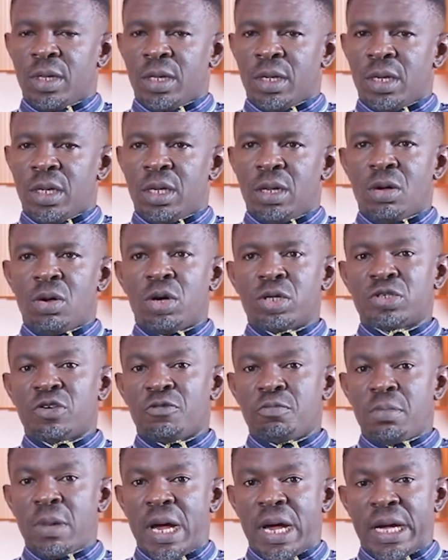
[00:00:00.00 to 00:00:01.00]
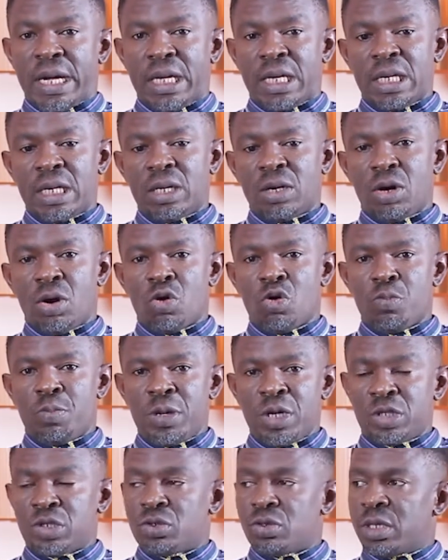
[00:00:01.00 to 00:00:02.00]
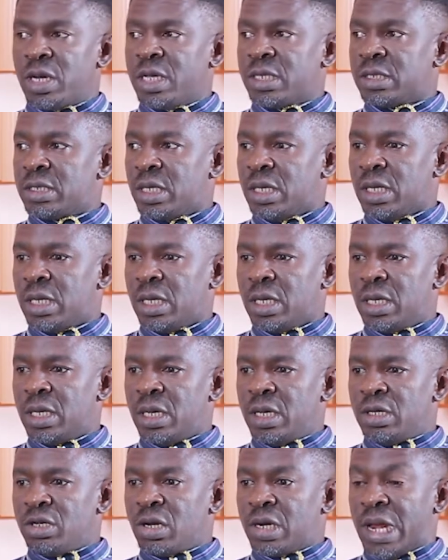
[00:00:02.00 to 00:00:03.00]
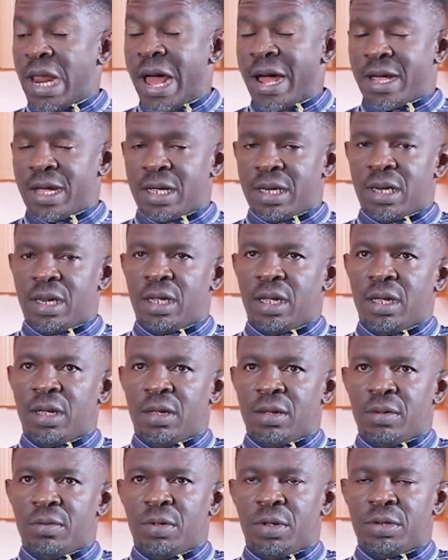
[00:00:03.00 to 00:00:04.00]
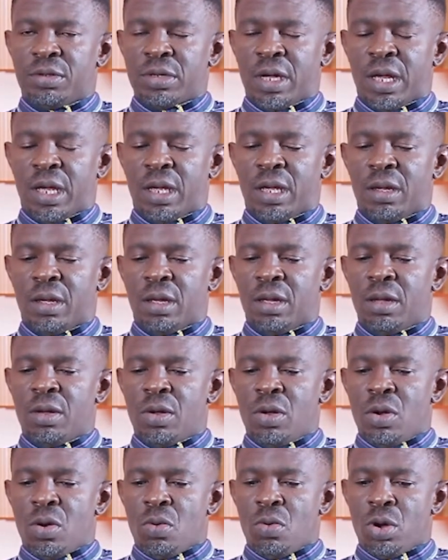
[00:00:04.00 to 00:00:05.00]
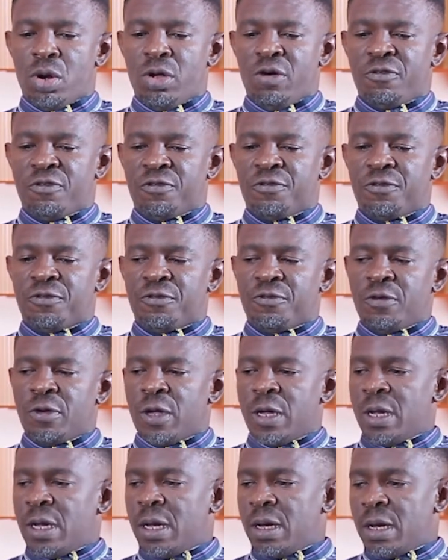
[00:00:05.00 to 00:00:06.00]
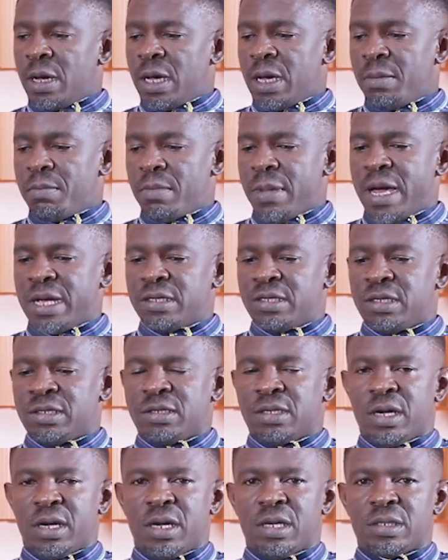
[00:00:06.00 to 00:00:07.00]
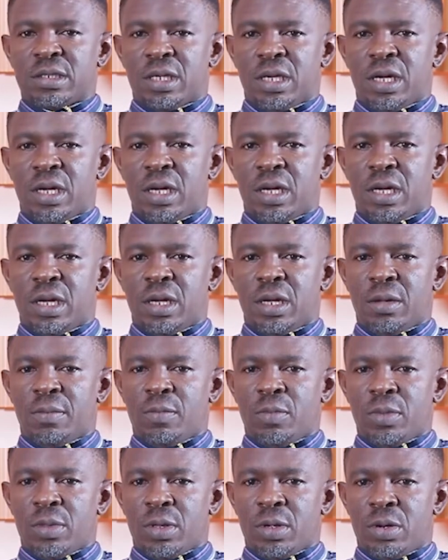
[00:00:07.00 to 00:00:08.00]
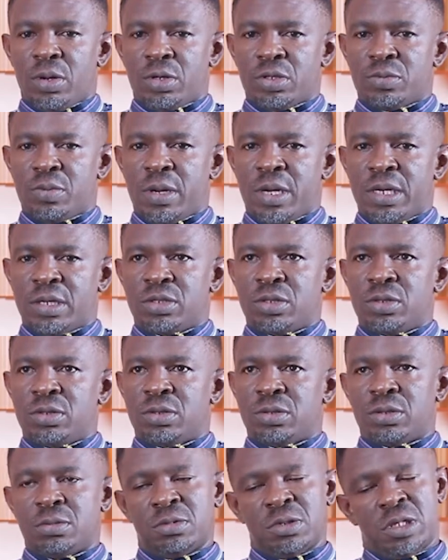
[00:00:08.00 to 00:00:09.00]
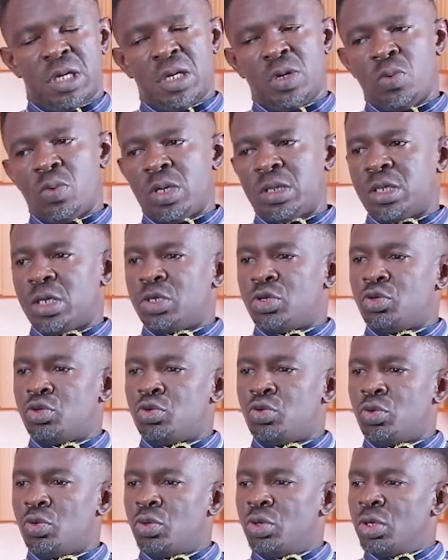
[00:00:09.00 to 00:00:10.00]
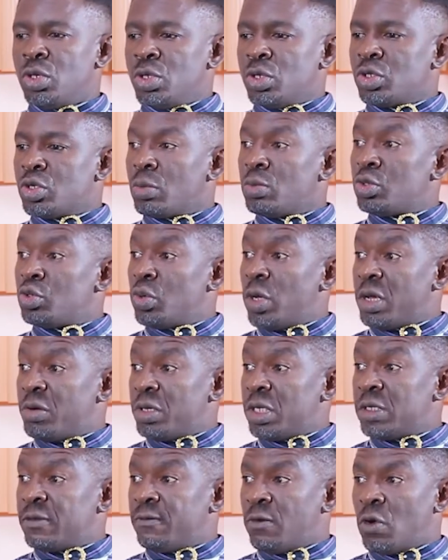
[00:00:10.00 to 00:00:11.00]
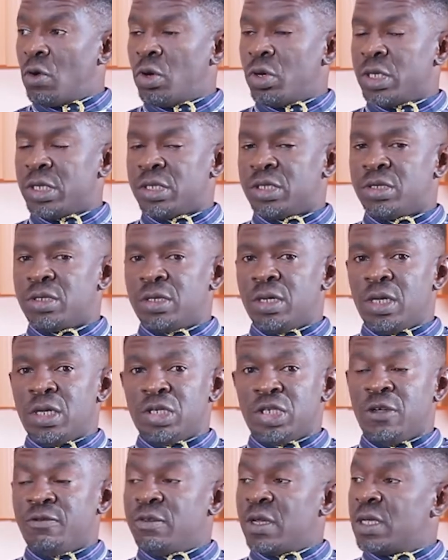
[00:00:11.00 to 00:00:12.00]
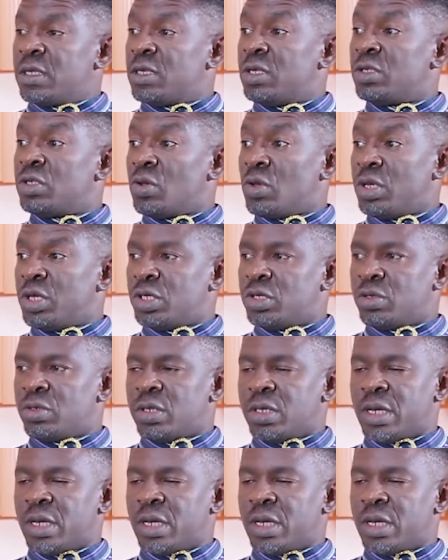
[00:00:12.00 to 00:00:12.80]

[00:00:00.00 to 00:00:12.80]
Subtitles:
In the course of my occupation as a clerk in the, one of my sister's husband said he wanted to do some jewelries for his chieftaincy installation,